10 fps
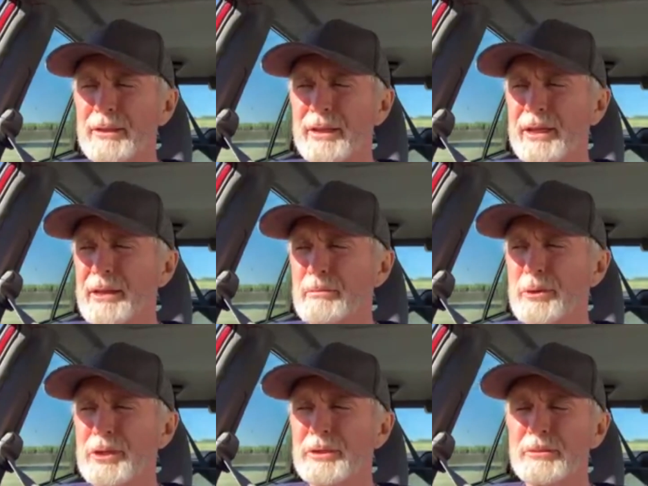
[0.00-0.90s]
they can
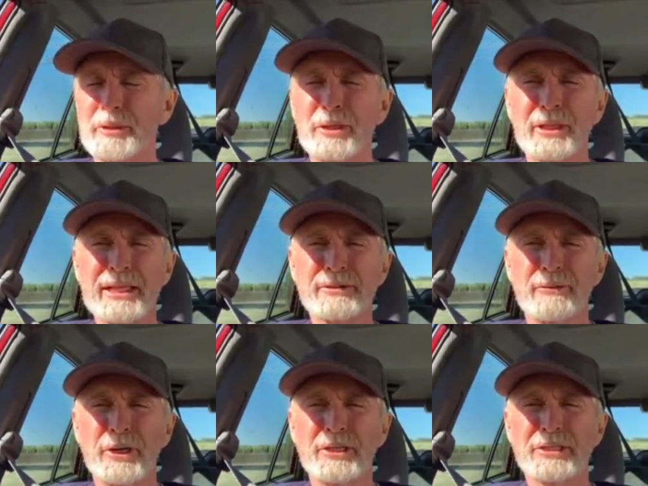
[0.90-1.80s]
be to be
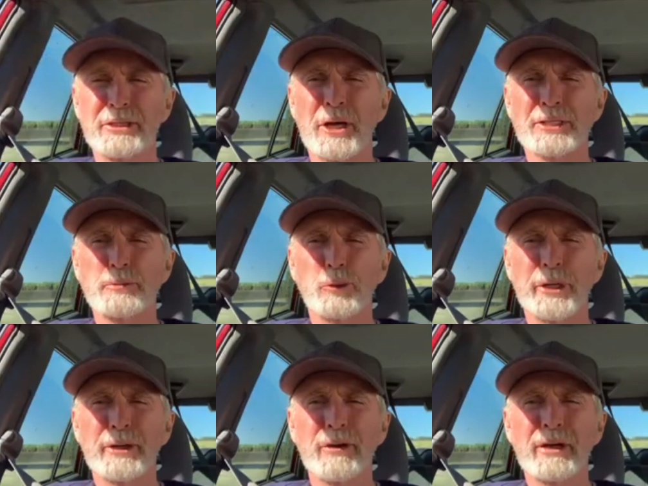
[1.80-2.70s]
classified as a light sport
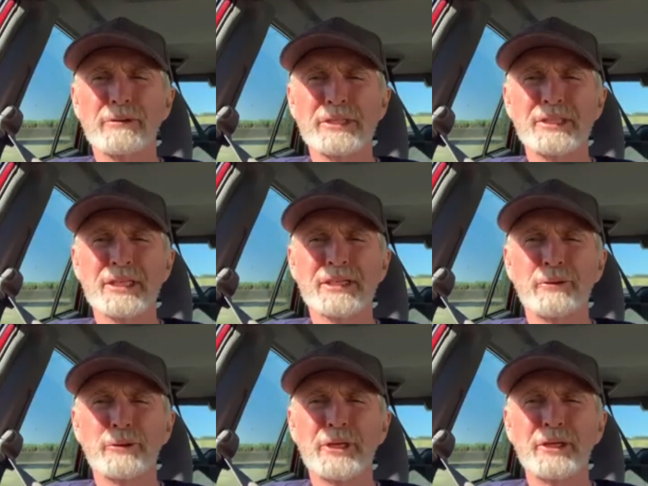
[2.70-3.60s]
aircraft is
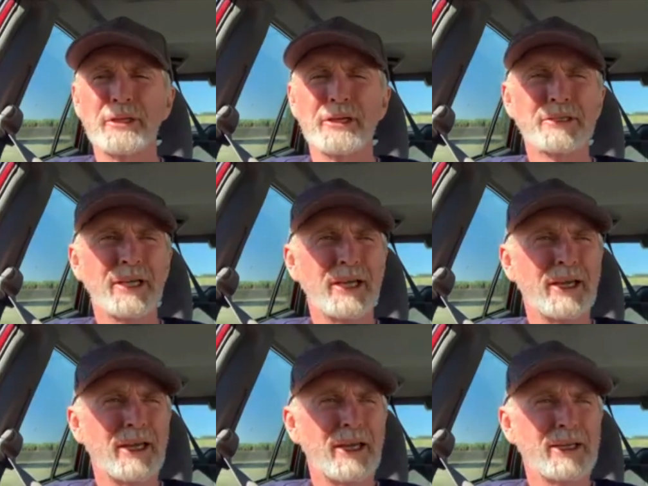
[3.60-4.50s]
600 kilos.
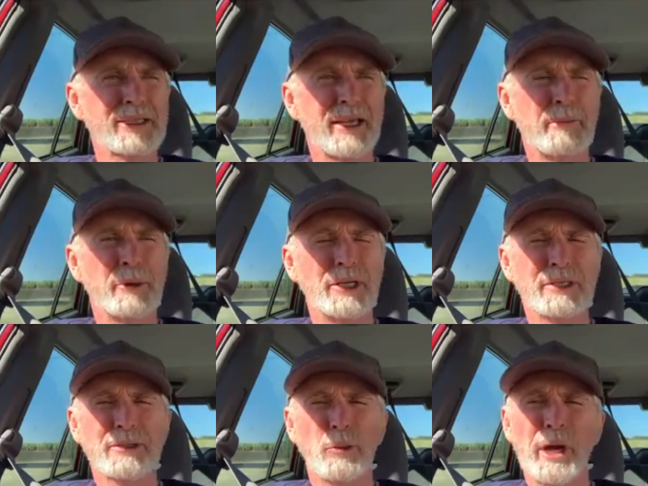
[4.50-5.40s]
So that
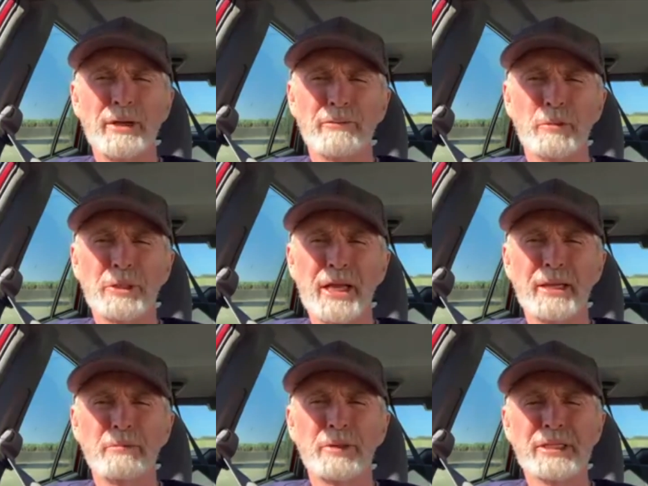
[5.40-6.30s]
means the weight of the
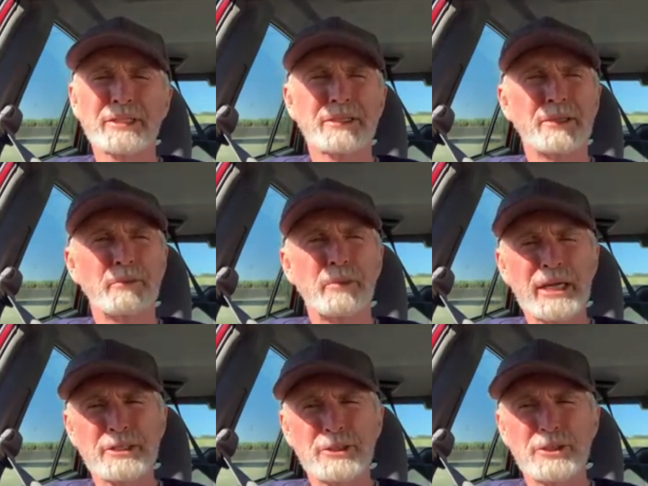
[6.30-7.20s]
plane plus the
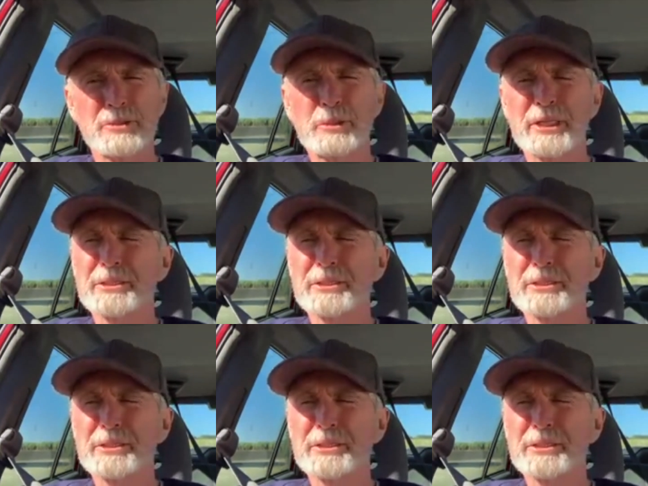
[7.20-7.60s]
passengers plus